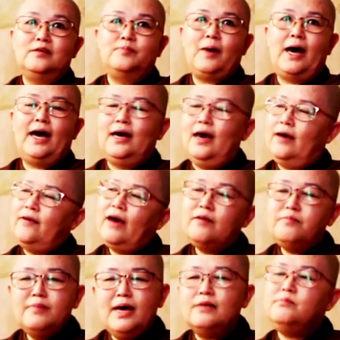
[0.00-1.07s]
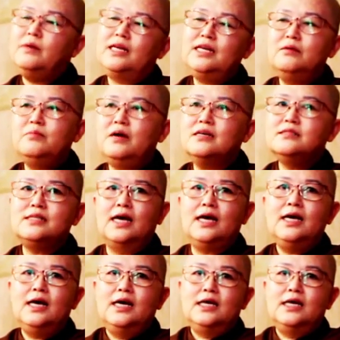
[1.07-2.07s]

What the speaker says: But I met many monks that